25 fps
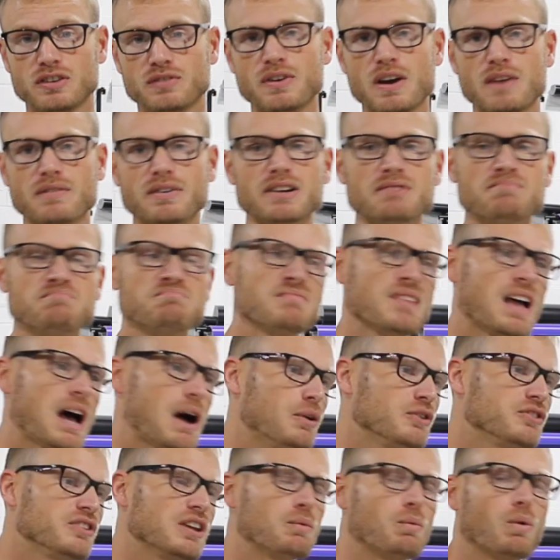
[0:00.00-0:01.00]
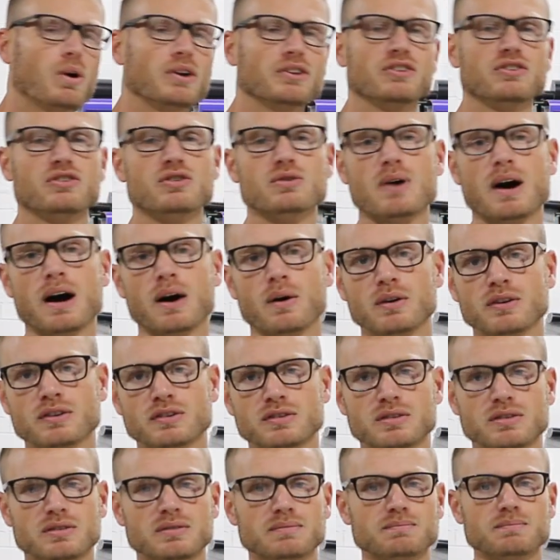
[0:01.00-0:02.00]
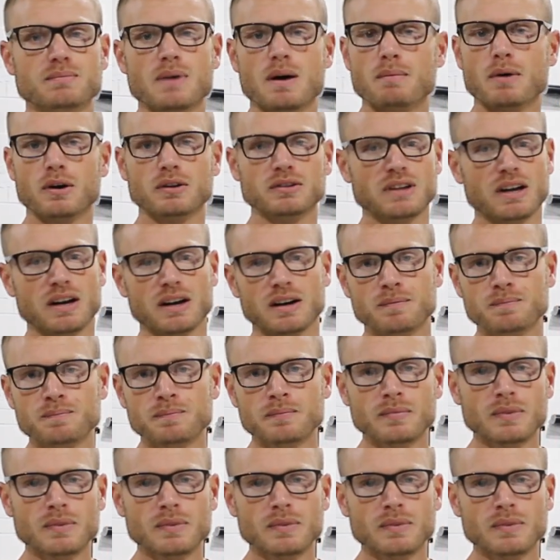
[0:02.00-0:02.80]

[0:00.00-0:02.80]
Vvivid? I would say 1 to 2 hours, about there.